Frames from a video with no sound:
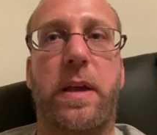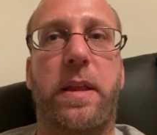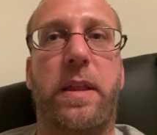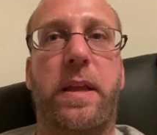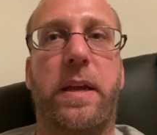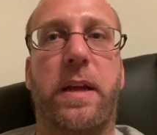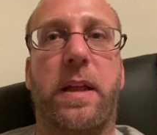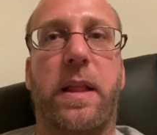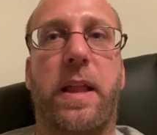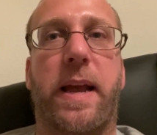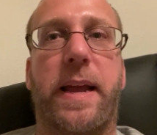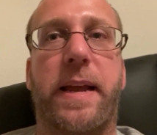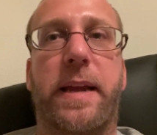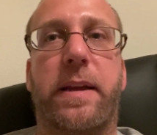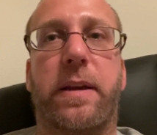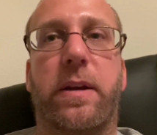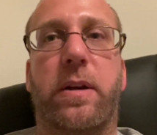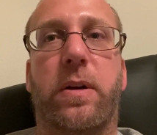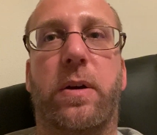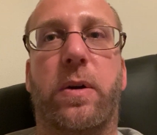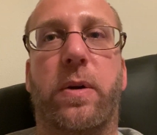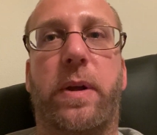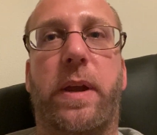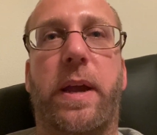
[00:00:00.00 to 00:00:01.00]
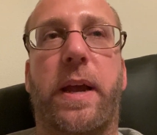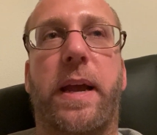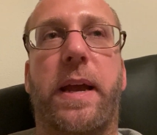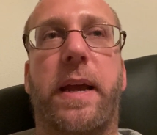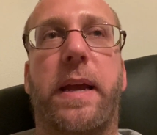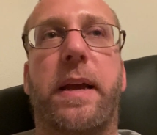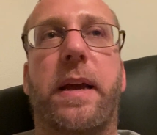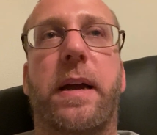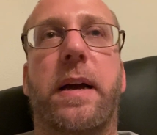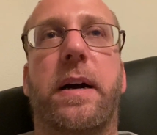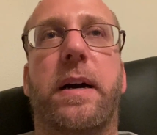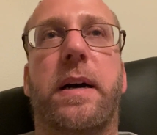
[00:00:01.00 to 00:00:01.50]
Think of like,
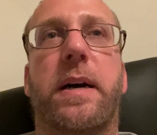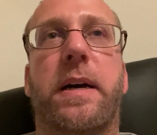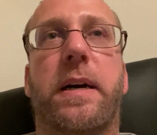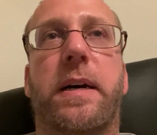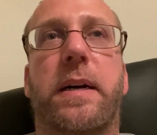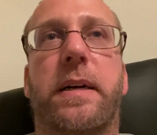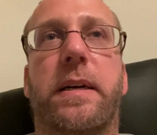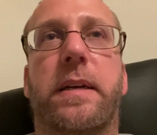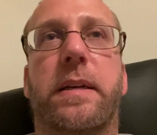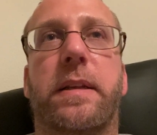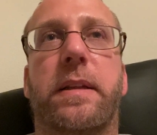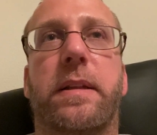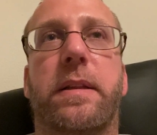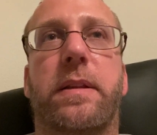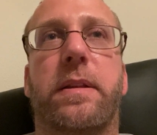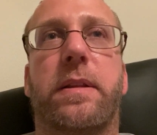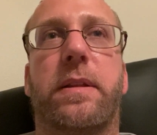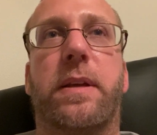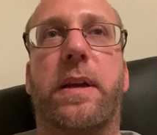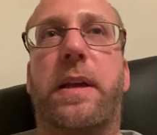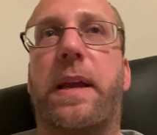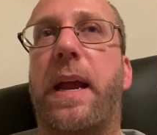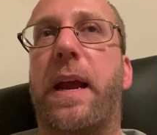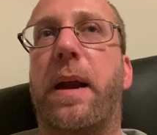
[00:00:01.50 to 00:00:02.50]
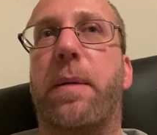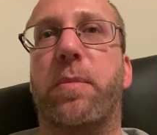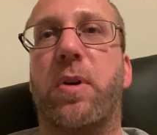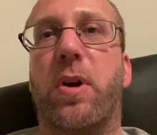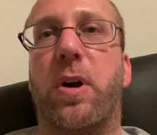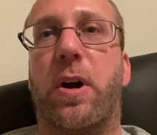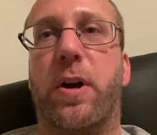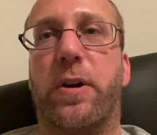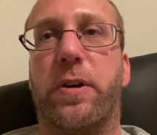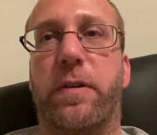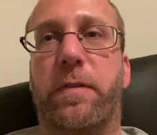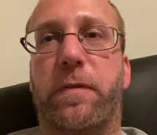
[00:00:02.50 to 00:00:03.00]
the camera
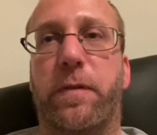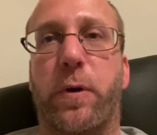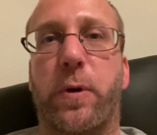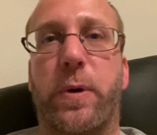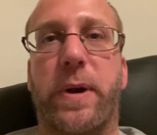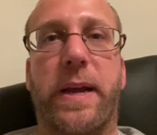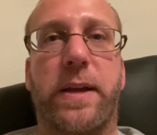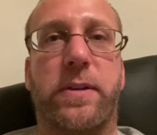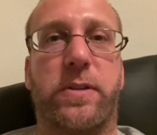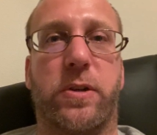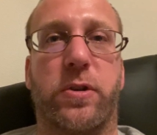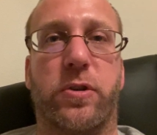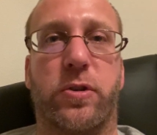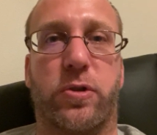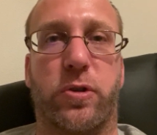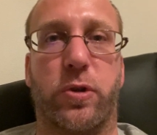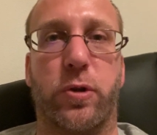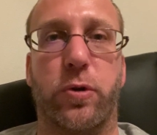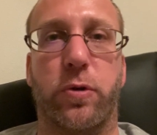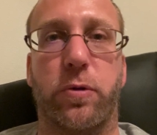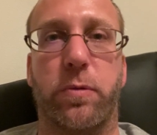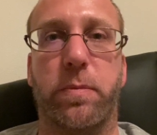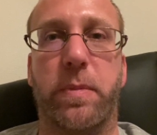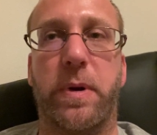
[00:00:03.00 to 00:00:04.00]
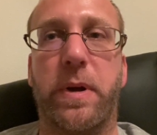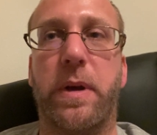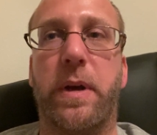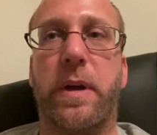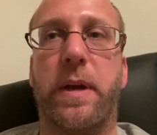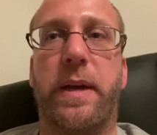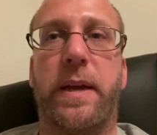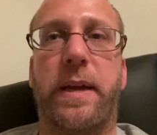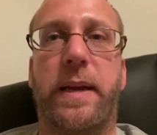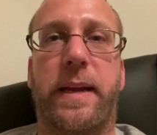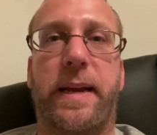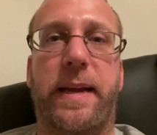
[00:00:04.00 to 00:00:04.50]
on your phone has a zoom,
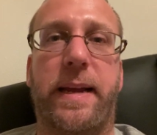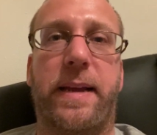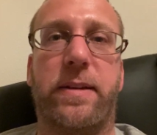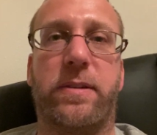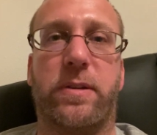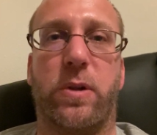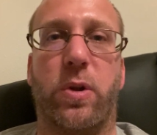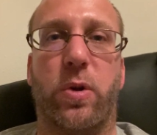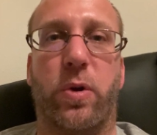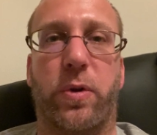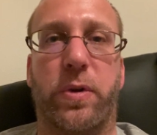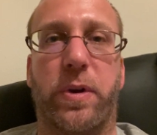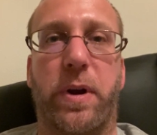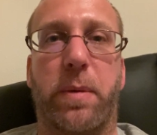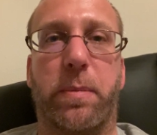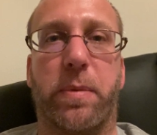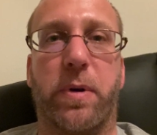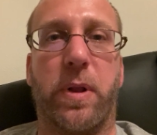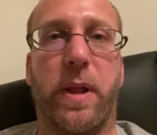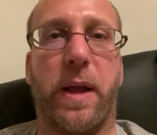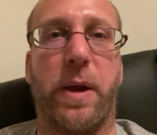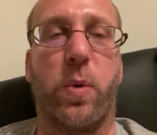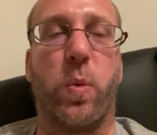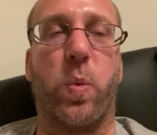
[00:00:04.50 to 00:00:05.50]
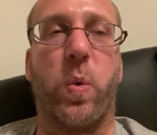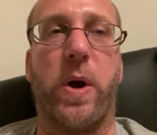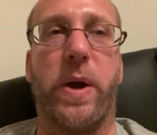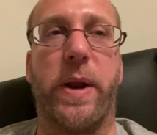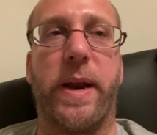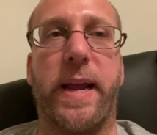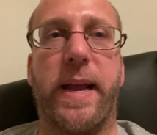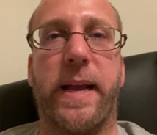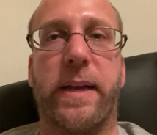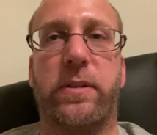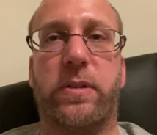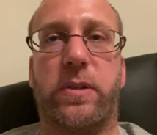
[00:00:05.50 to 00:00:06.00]
and it has a little number like
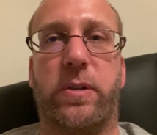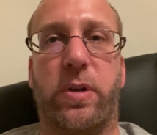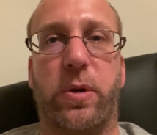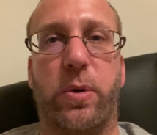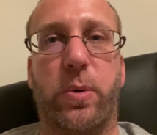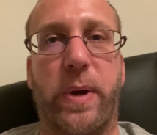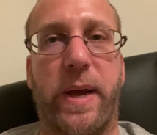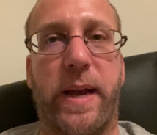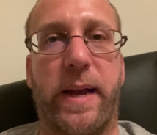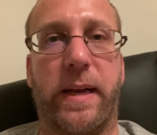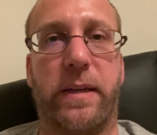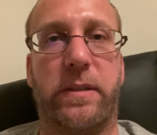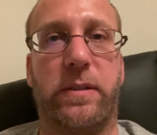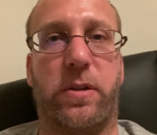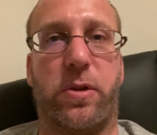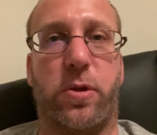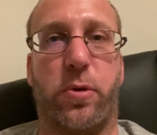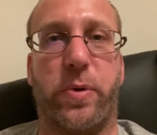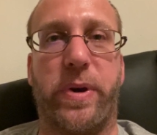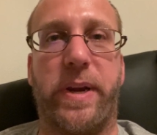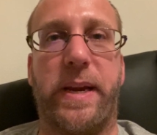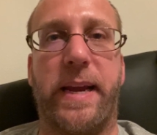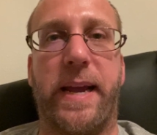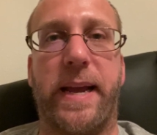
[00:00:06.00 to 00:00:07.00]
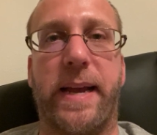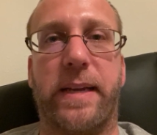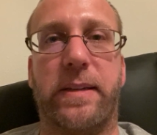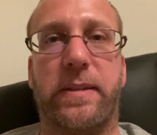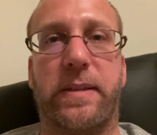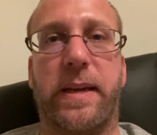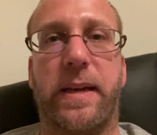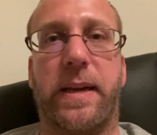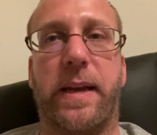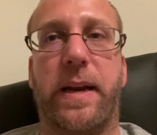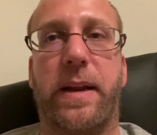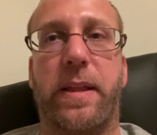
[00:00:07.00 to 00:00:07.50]
1x, 2x, 3x,
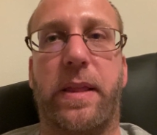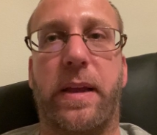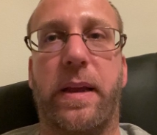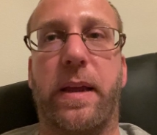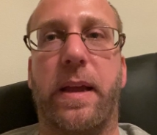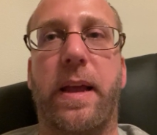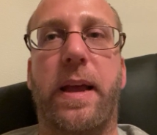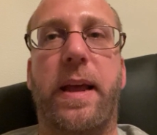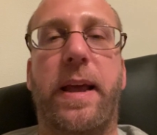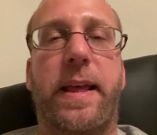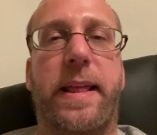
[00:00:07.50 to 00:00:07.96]
that kind of thing.